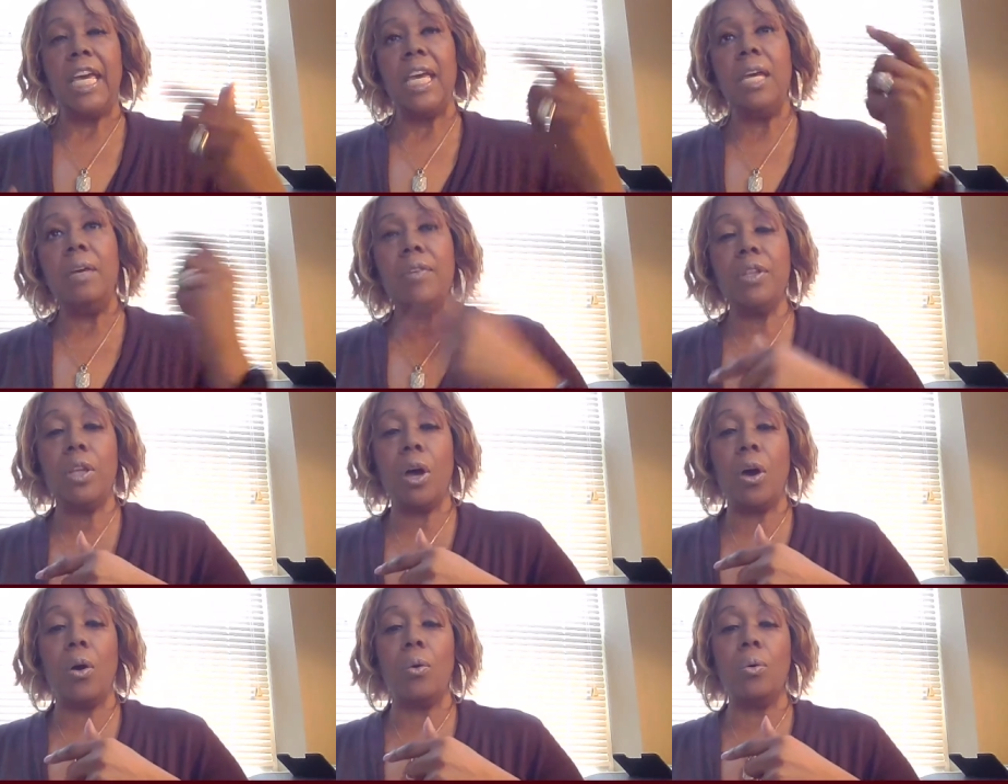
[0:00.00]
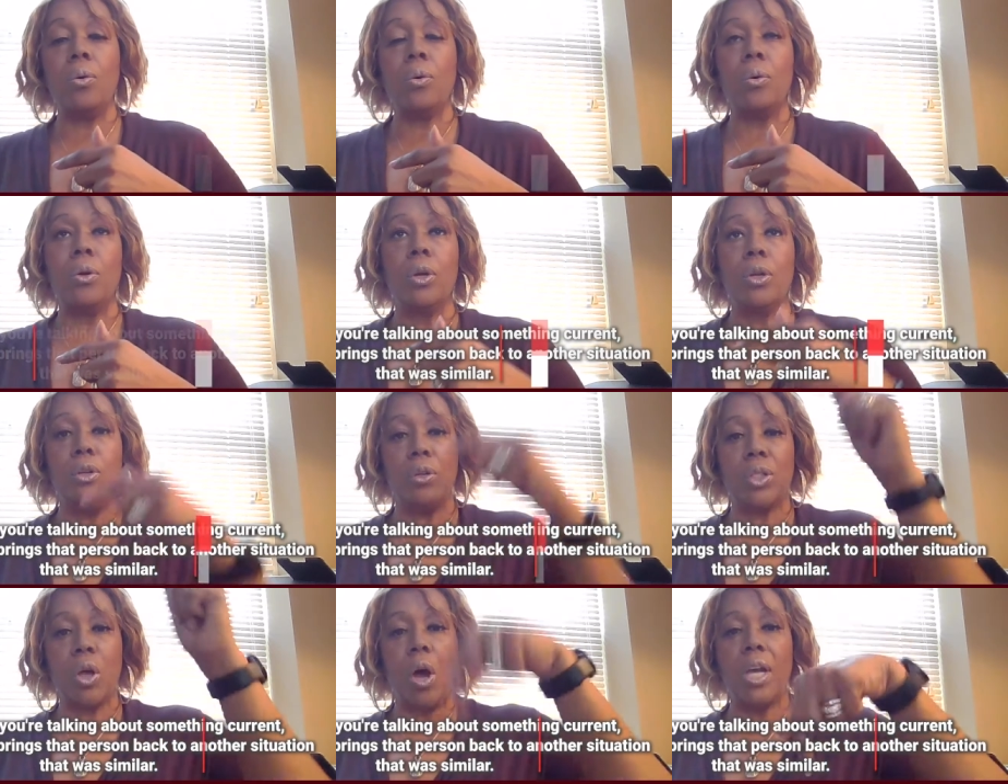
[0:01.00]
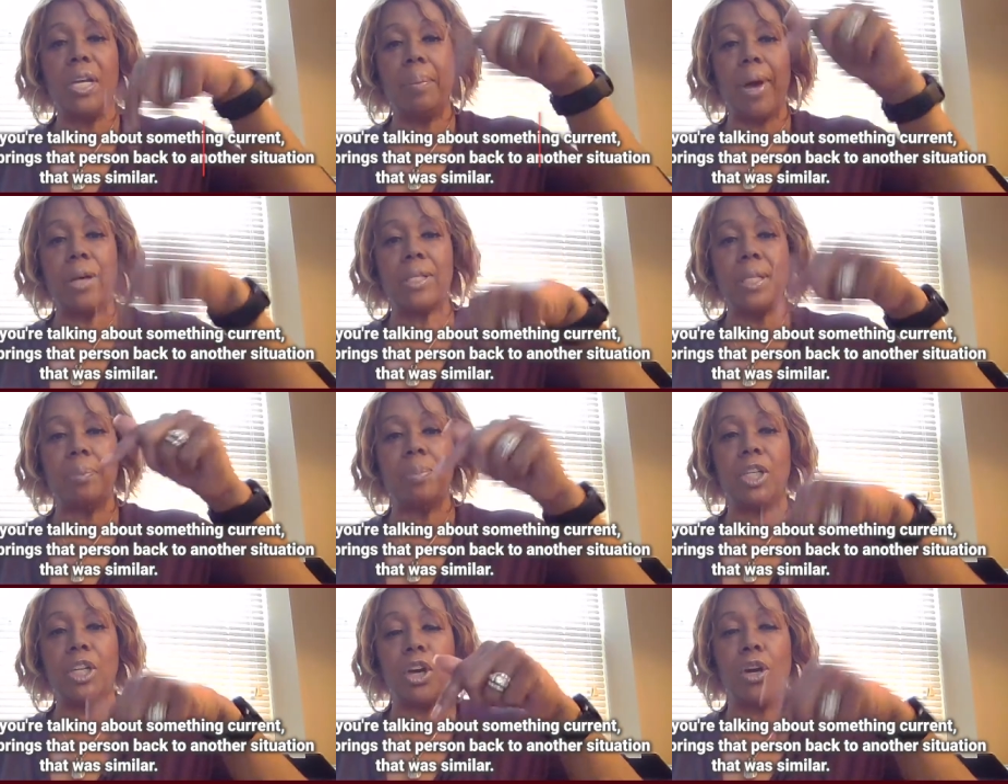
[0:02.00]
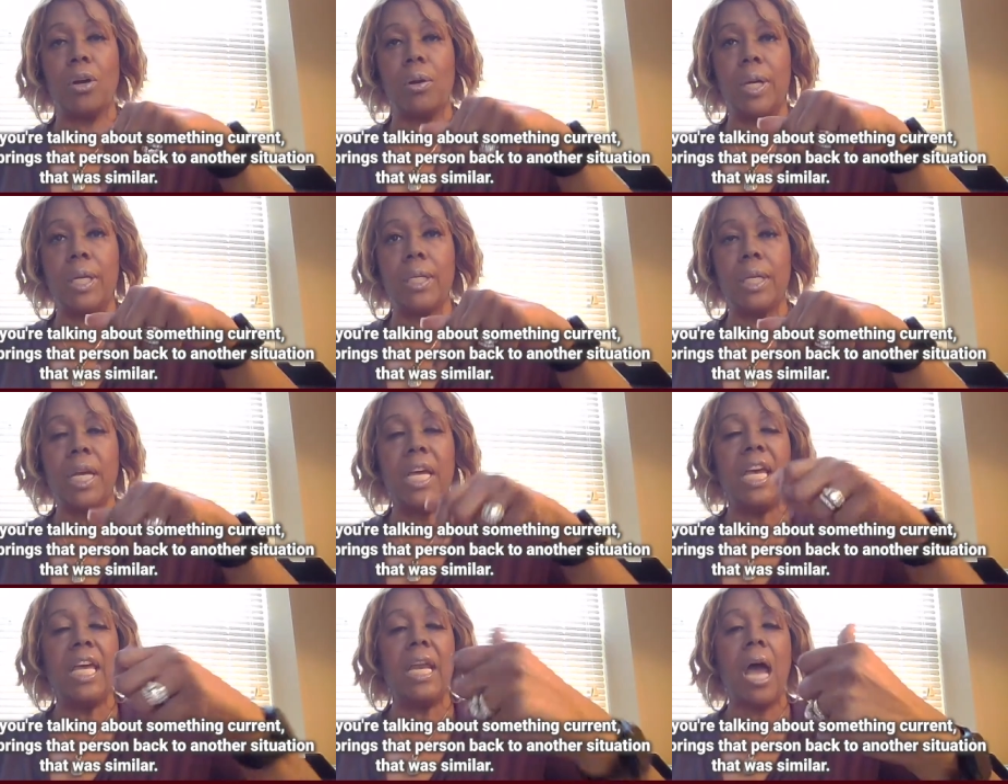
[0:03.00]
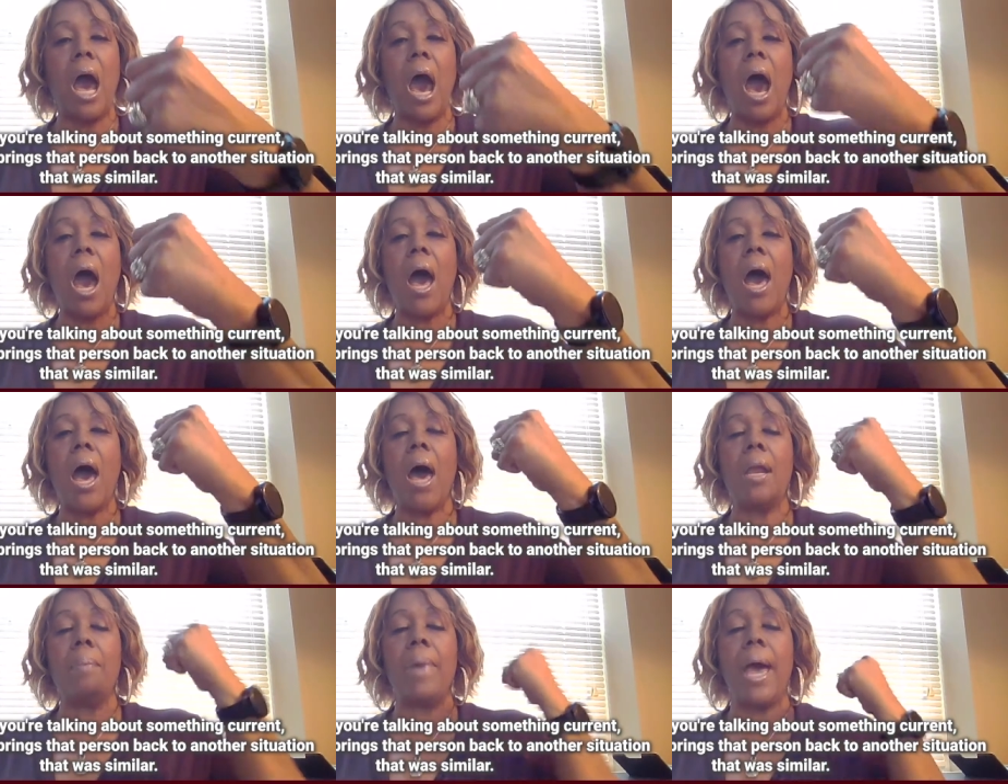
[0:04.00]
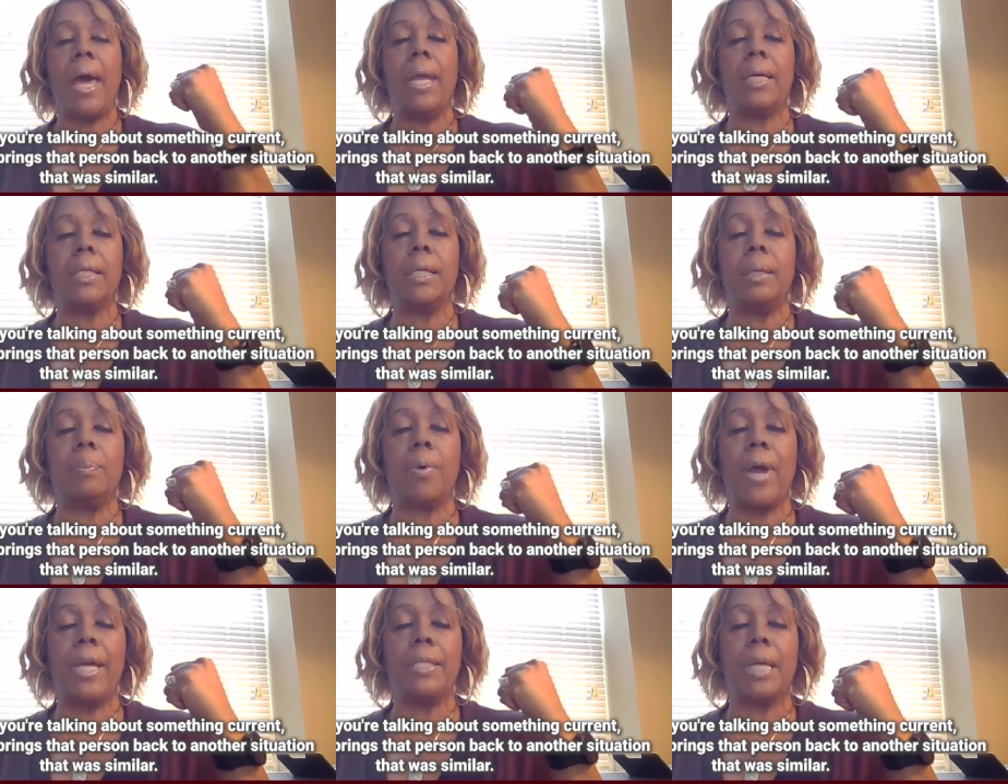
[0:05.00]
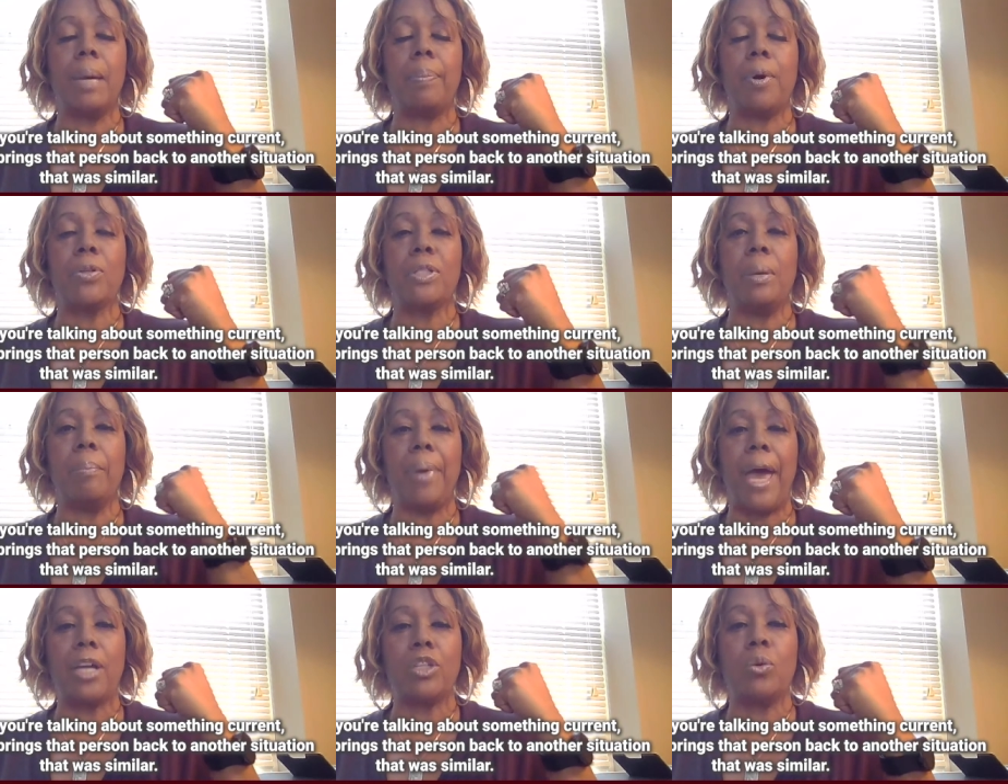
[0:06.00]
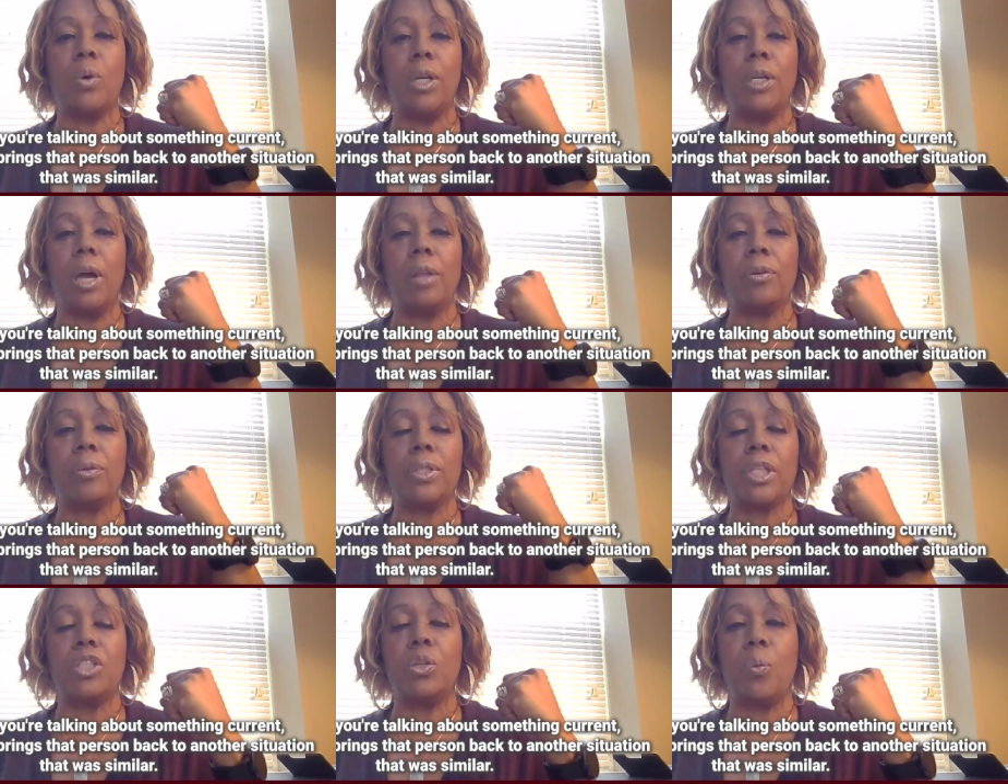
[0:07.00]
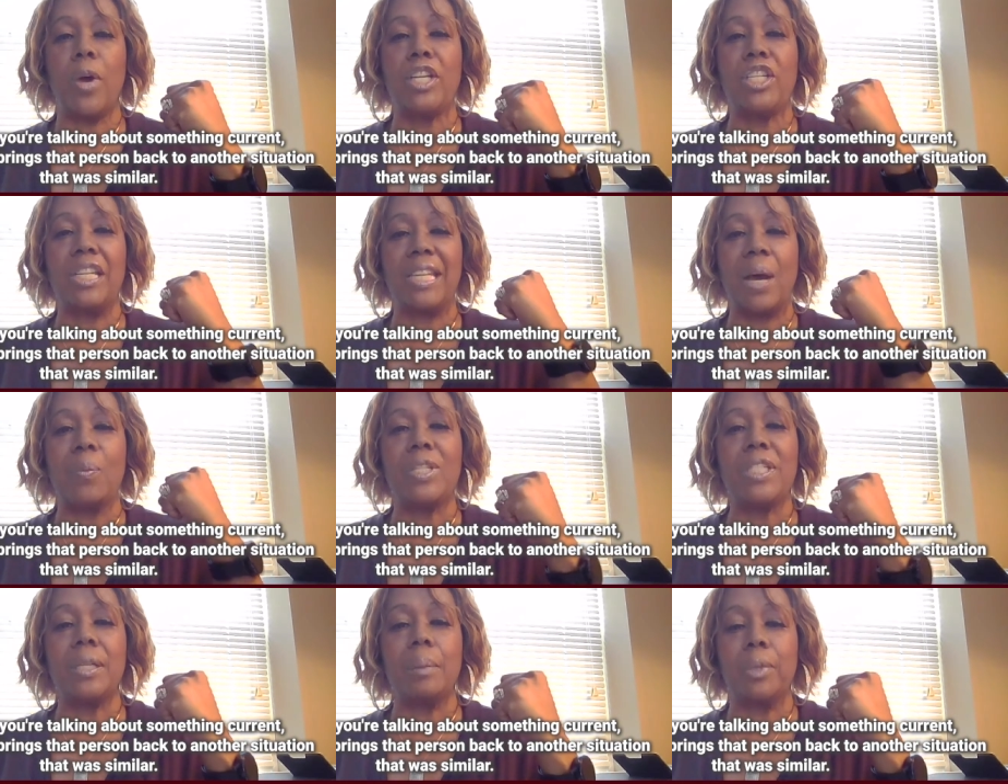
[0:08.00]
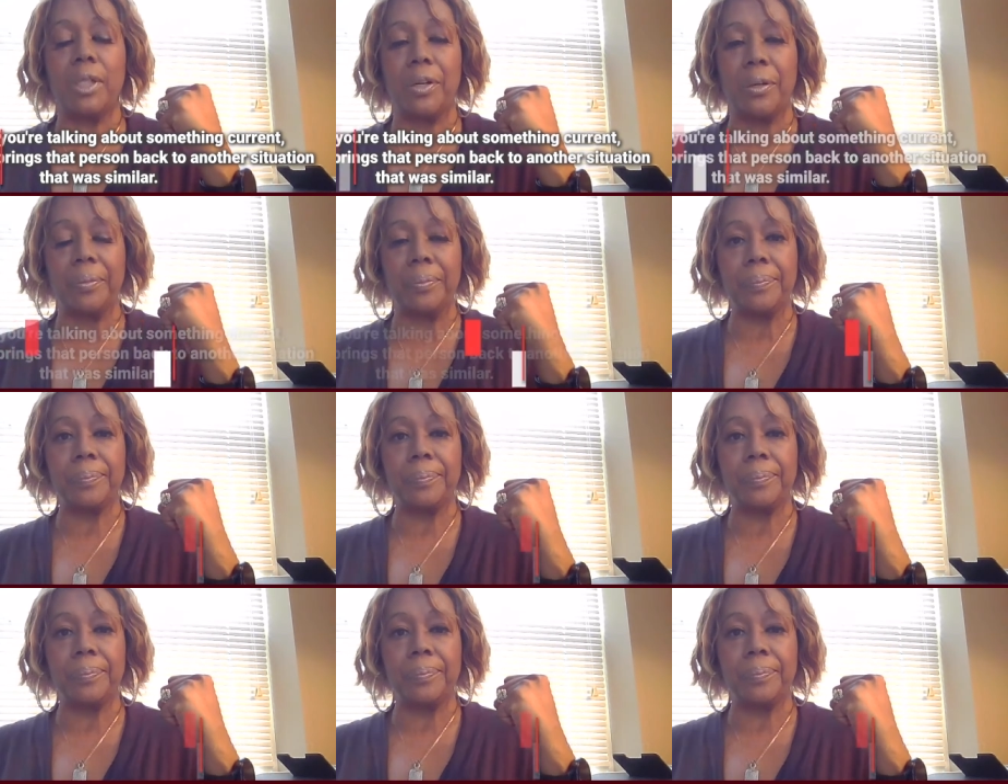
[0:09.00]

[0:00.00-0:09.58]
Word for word: even though you're talking about something current, it automatically brings that person back to another situation that was similar.